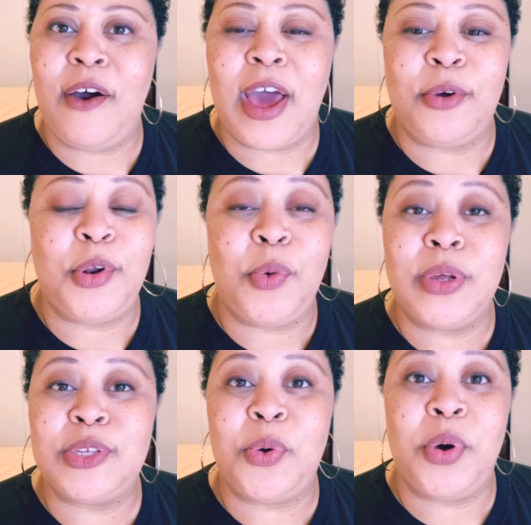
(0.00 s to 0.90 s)
I don't know
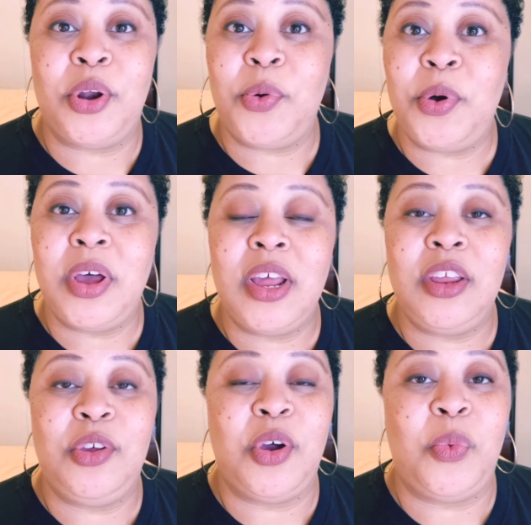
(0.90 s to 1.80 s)
what's going on,
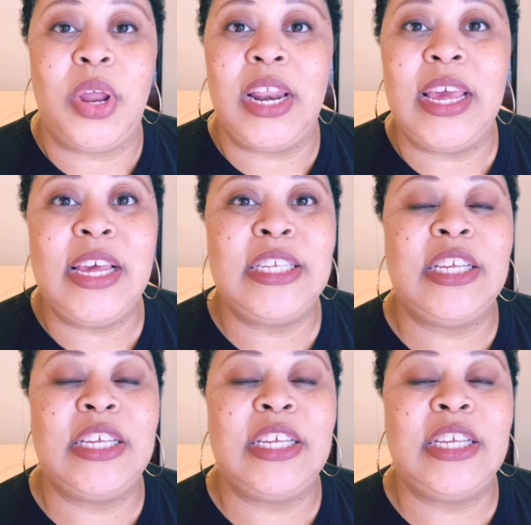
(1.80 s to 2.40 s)
you know, what it is.